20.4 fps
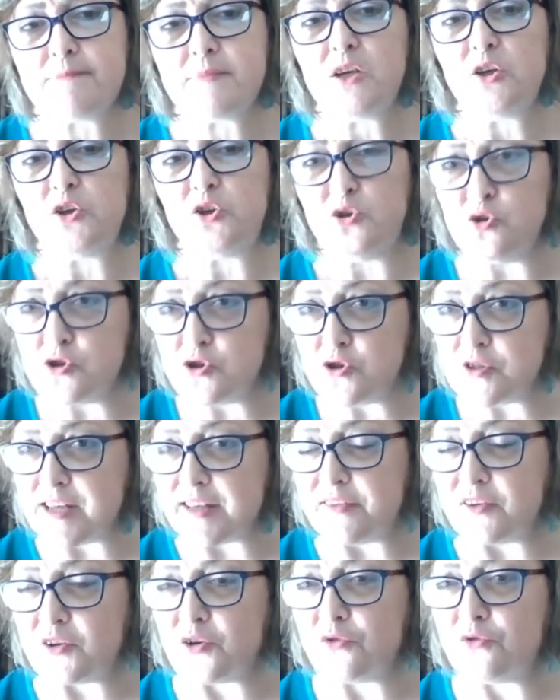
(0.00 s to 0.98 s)
Use those
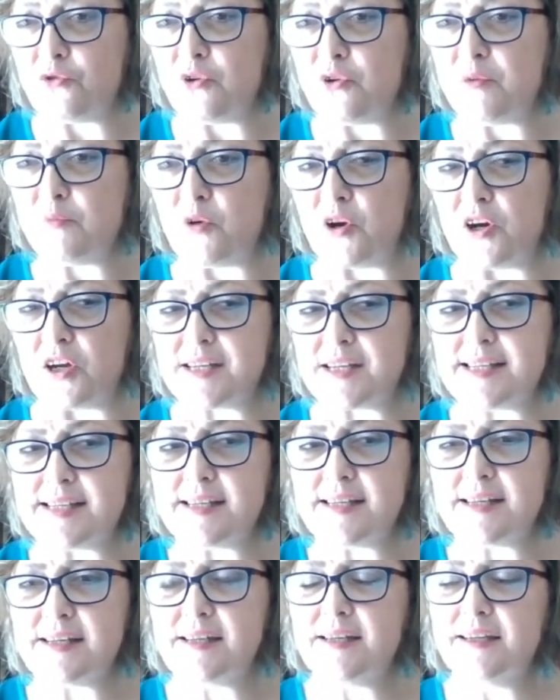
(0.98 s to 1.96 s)
ethical
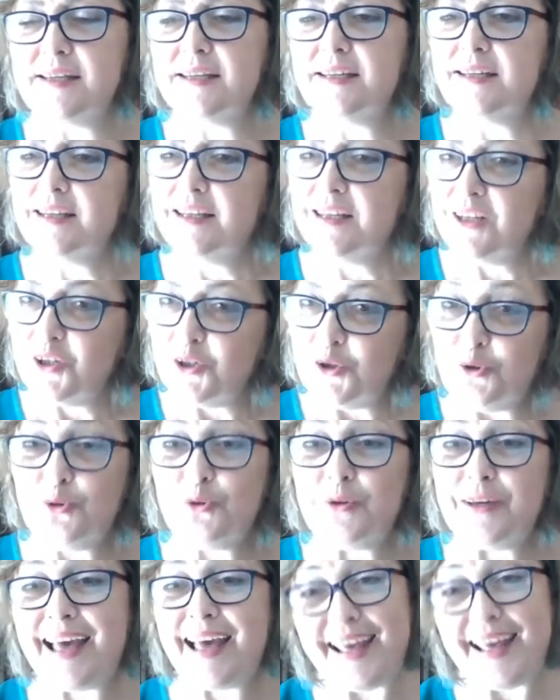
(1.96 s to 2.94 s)
frameworks. You
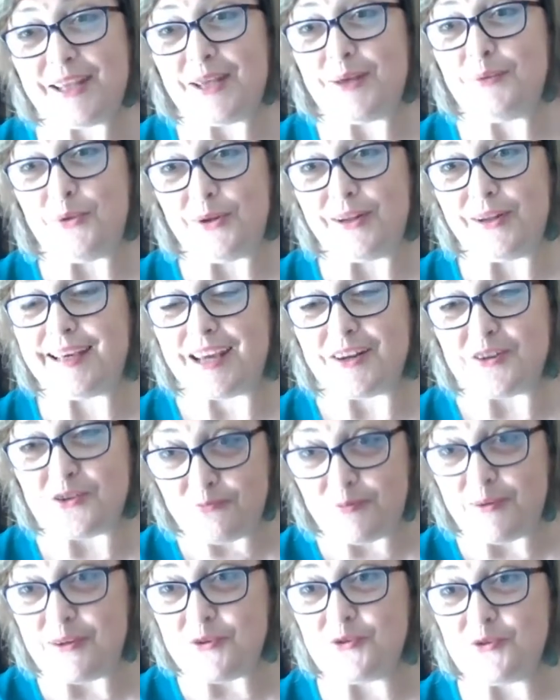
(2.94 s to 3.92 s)
can communicate. You've
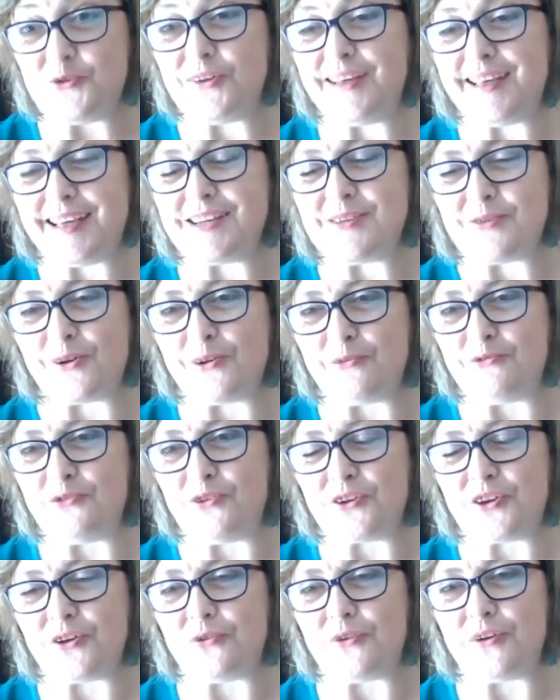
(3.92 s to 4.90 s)
been doing it all of
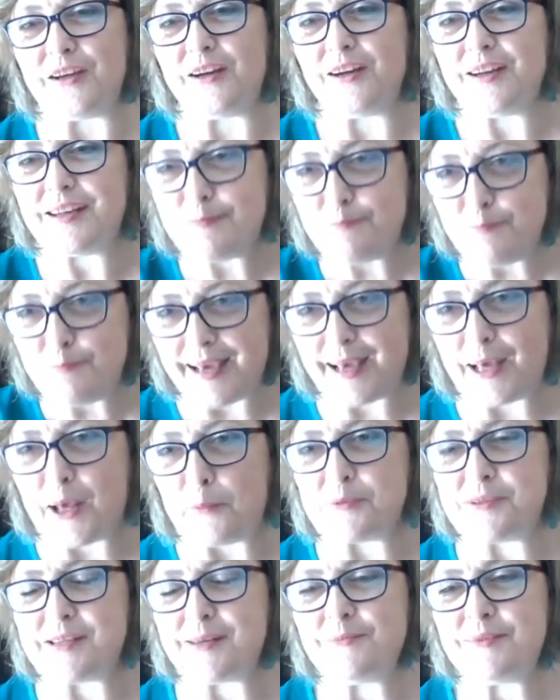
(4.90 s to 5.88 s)
your career. Pick
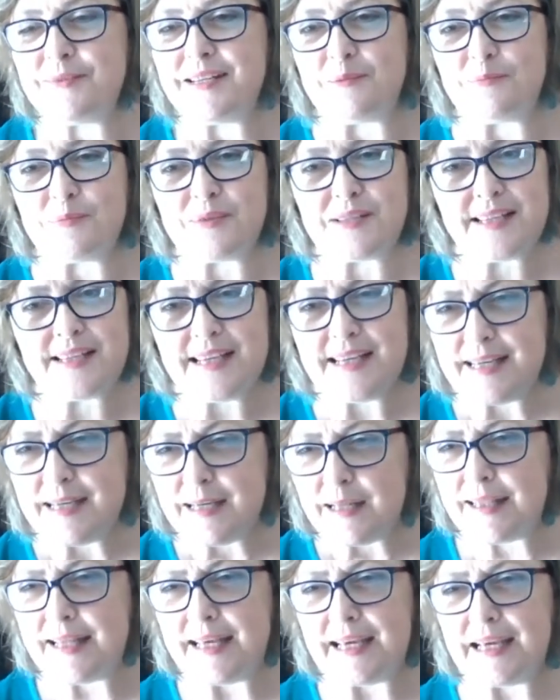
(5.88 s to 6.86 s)
up some tips.
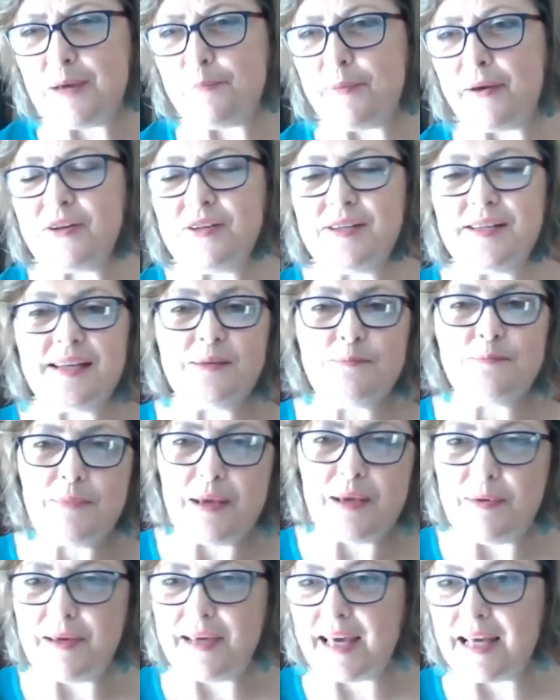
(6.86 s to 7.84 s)
Think about it.
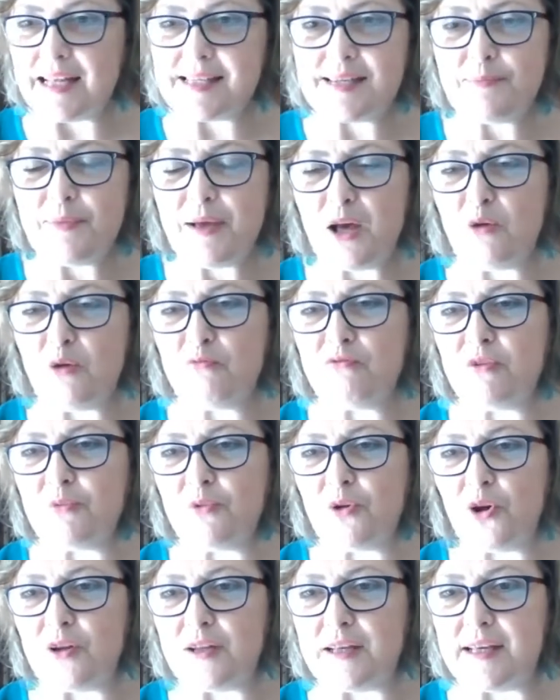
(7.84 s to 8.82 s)
Maybe get some help from
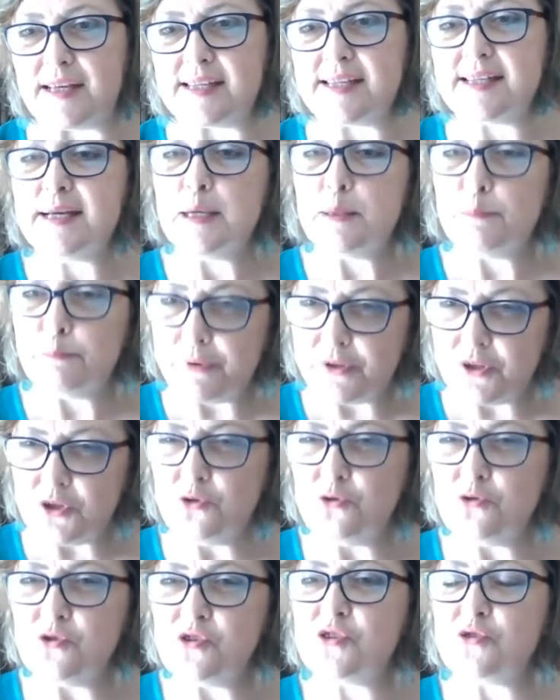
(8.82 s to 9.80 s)
colleagues, but
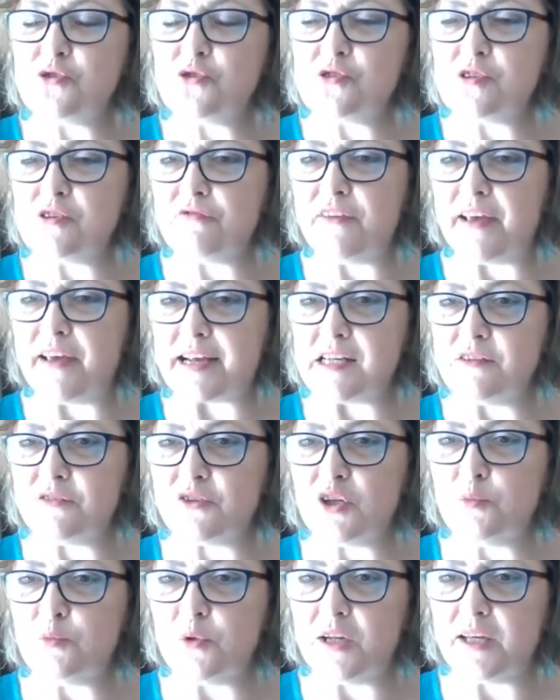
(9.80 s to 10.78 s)
use those effective
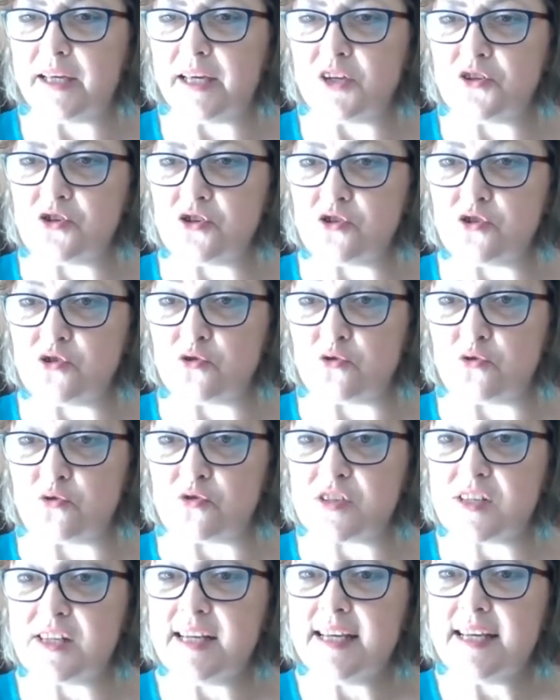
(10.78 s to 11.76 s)
communication
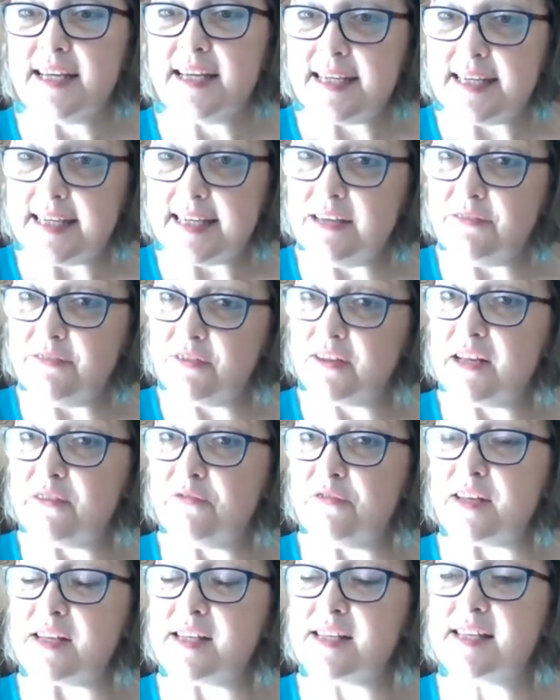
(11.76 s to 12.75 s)
tools, even
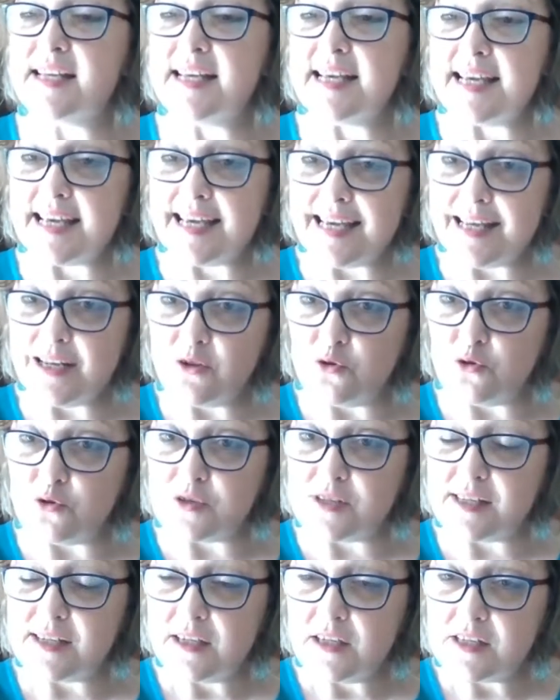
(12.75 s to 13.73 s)
if it's in
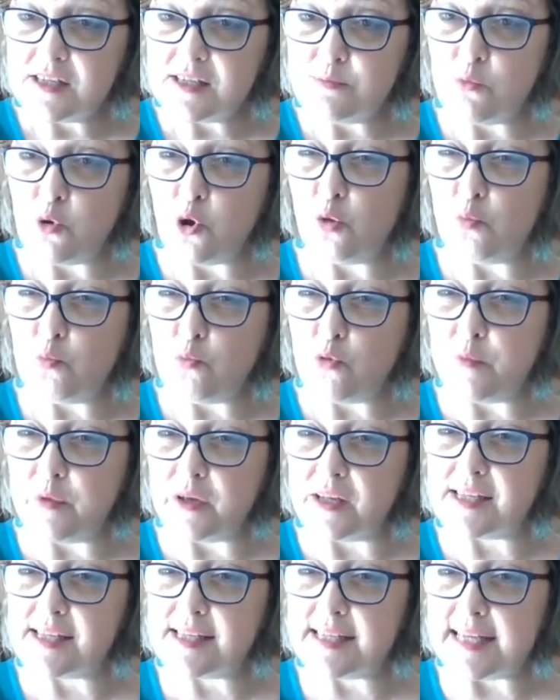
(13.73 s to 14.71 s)
those small
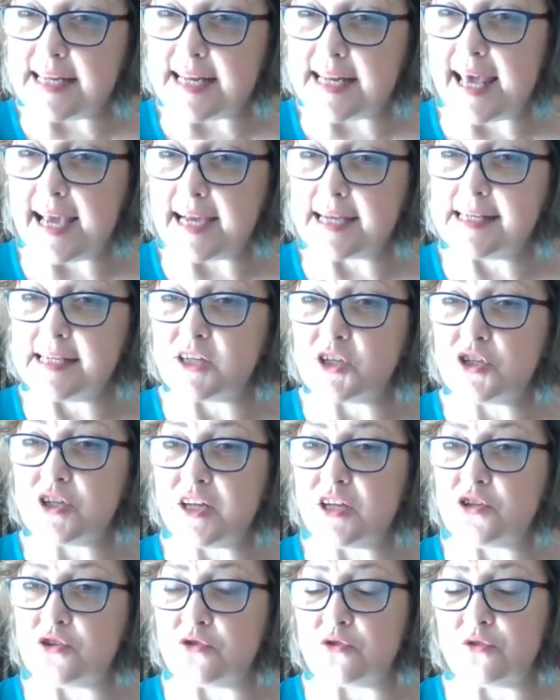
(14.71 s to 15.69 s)
moments in a hectic
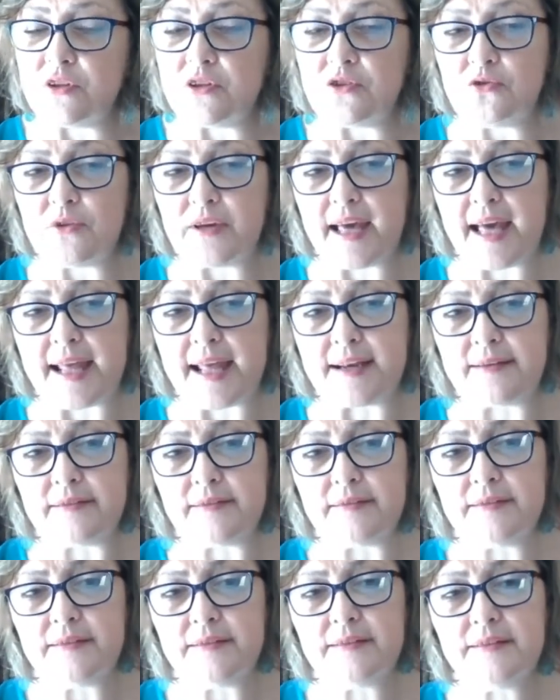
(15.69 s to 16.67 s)
schedule that you can.
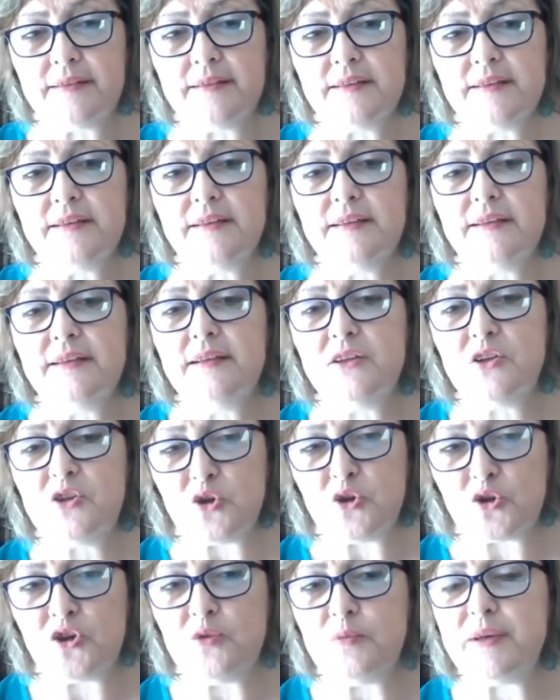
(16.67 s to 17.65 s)

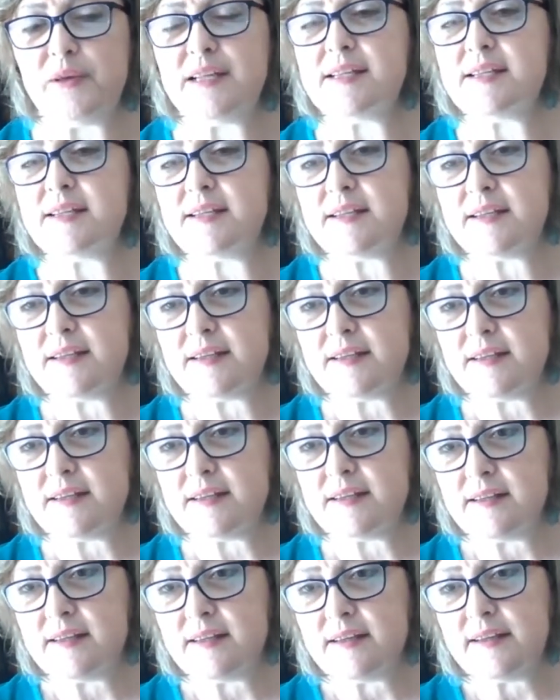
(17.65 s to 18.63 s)
Document.
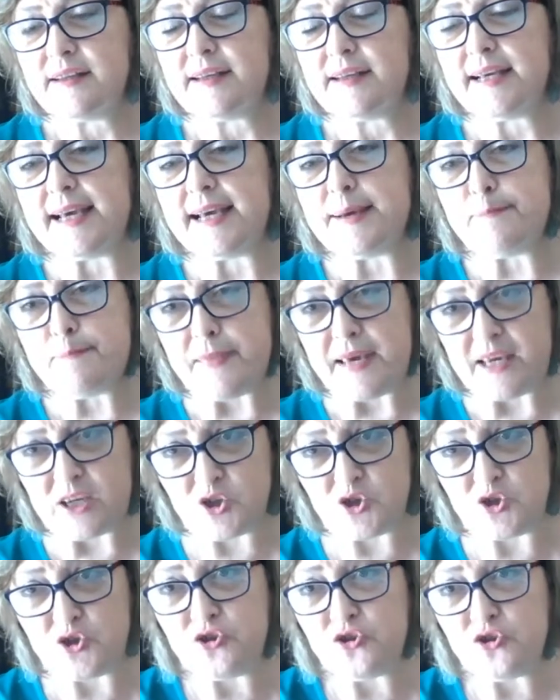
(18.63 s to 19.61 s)
Make
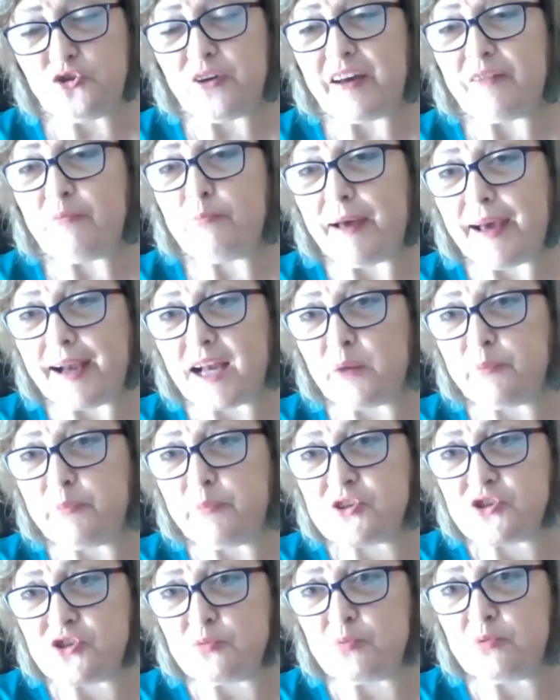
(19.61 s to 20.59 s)
sure you have backup
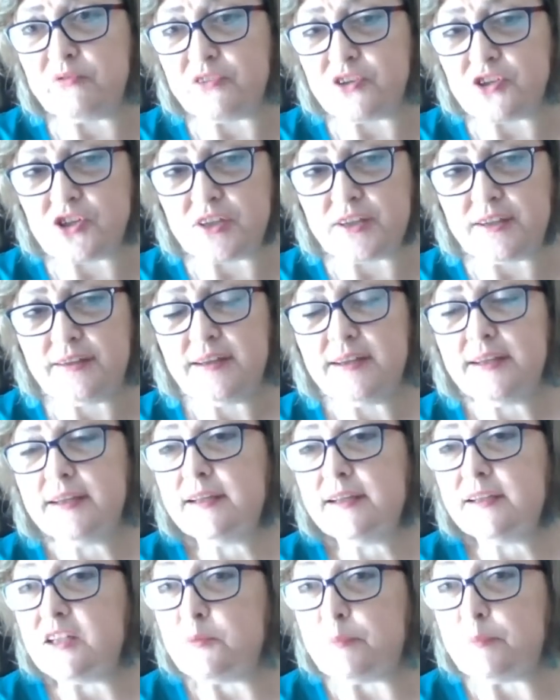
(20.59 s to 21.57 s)
and supervision,
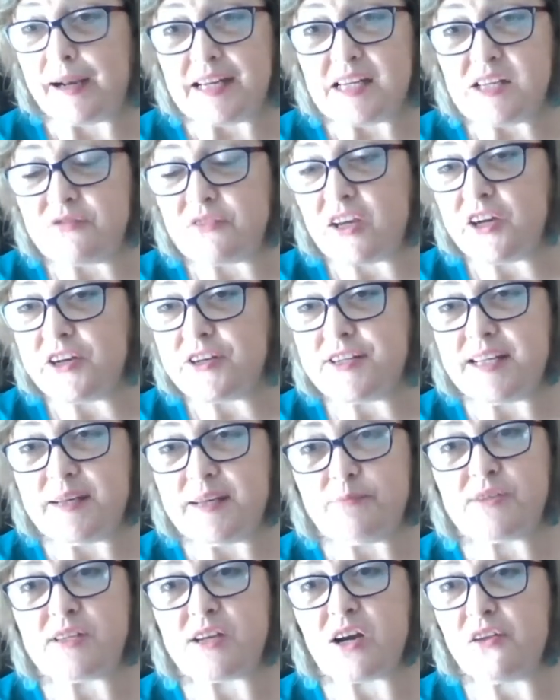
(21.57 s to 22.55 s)
The palliative care
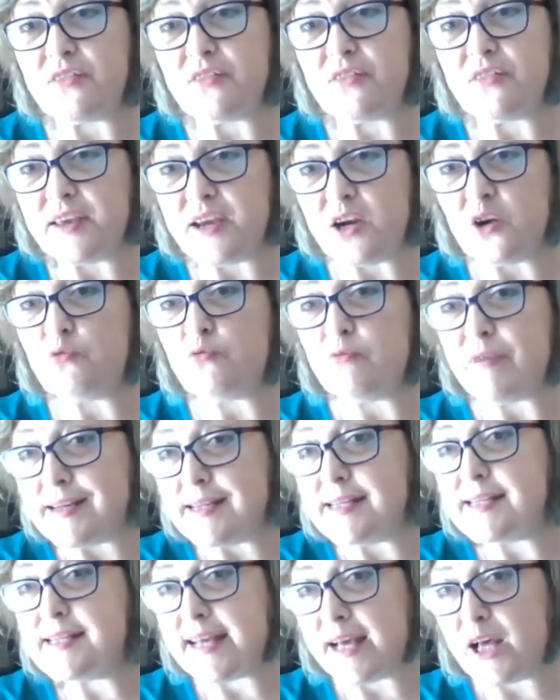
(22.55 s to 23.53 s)
teams are there
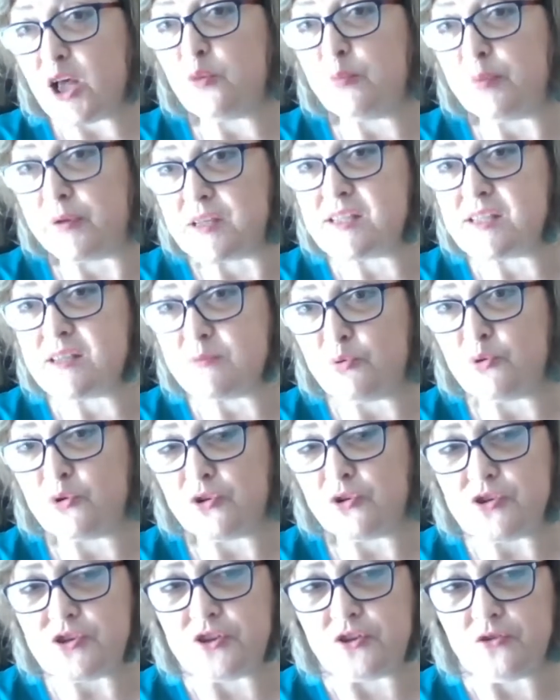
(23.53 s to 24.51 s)
ready to help and
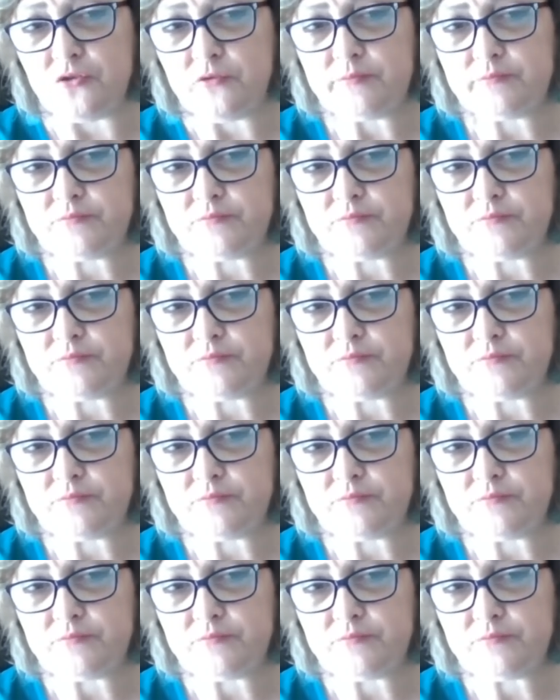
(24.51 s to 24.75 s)
support you.